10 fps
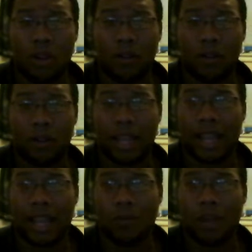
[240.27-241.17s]
over. And
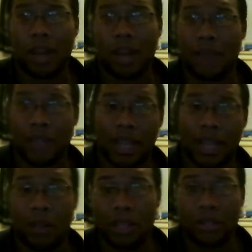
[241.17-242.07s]
guess what? I have to
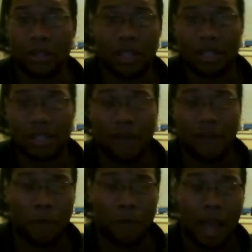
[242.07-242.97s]
carry this
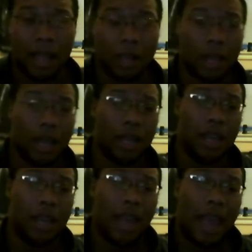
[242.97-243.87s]
heavy behind thing.
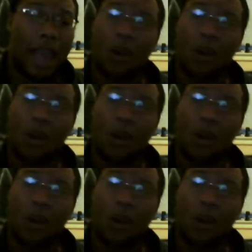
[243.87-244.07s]
And